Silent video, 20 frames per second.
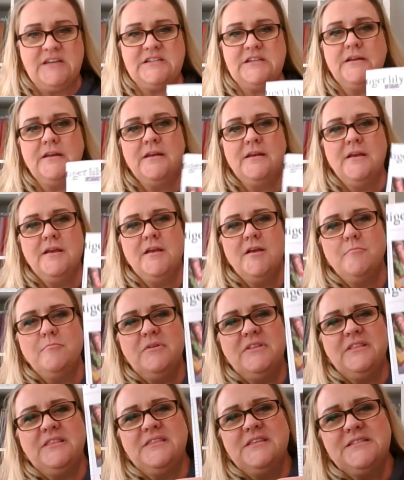it.
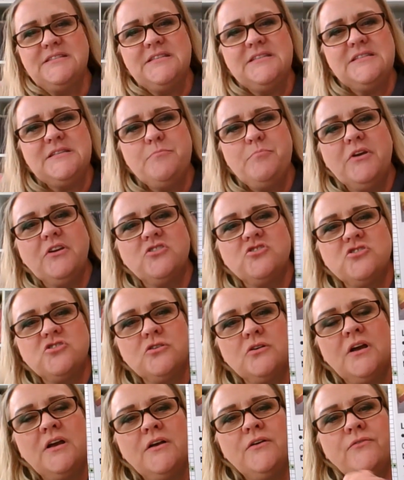But this is a
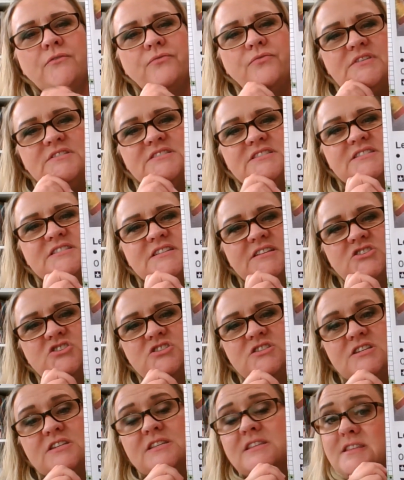picture of the
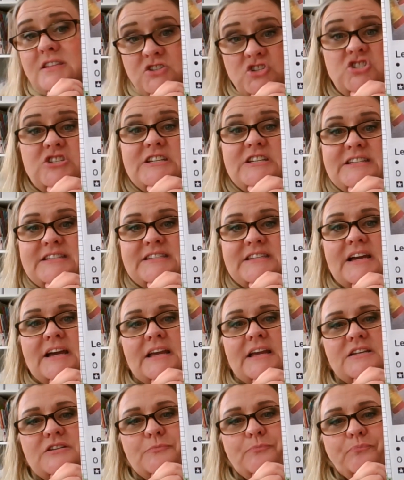stitch that she
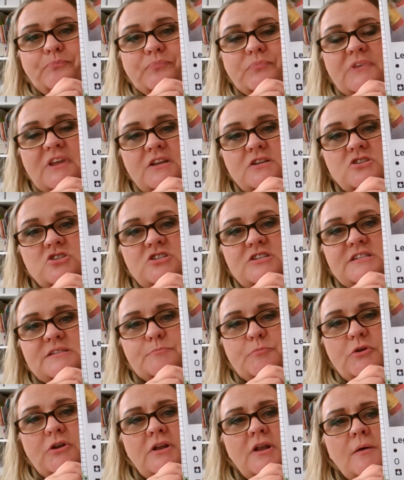designed. and she's
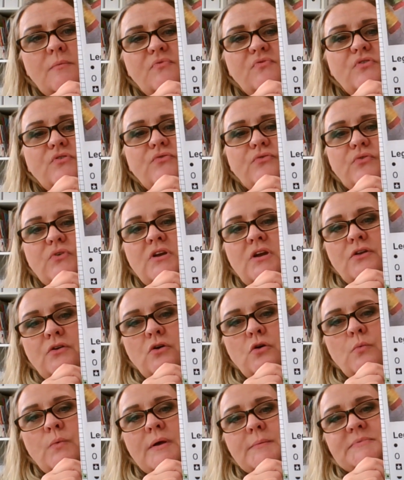put it up for free on
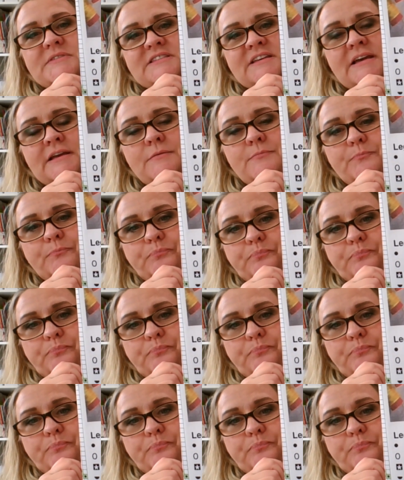her website.